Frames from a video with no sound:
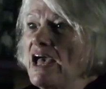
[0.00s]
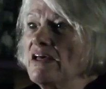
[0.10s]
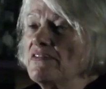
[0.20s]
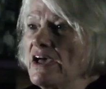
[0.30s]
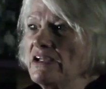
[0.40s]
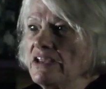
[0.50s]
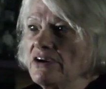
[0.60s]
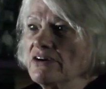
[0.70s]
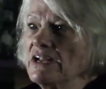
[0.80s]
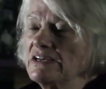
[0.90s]
And that
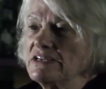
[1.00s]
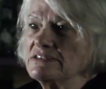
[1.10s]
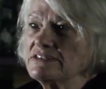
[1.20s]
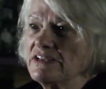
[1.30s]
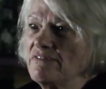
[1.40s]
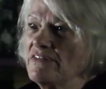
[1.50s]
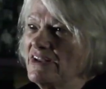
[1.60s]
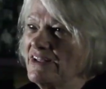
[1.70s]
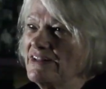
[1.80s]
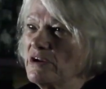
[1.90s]
year, in
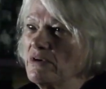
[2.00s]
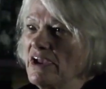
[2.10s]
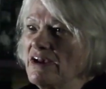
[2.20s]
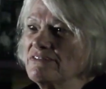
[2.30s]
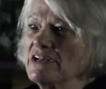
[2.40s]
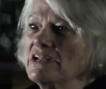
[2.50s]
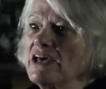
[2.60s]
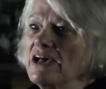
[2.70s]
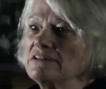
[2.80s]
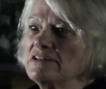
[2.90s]
1970, they were having it
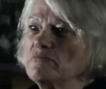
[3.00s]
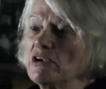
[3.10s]
at the